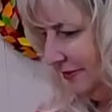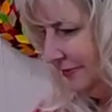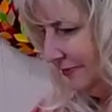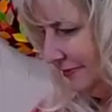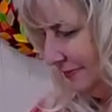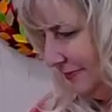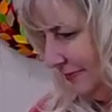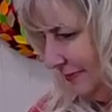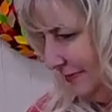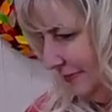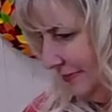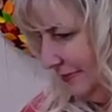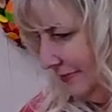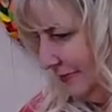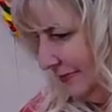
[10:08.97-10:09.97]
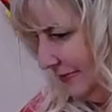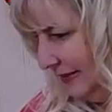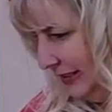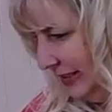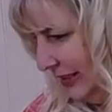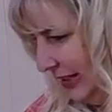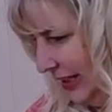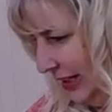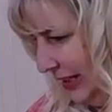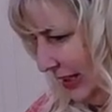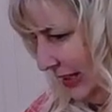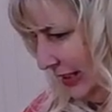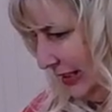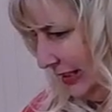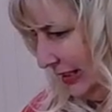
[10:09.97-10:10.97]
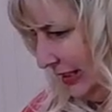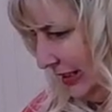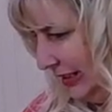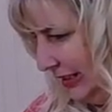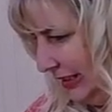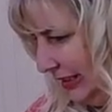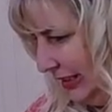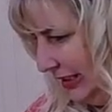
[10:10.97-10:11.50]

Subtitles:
Yep. They're keeping it all in Canada.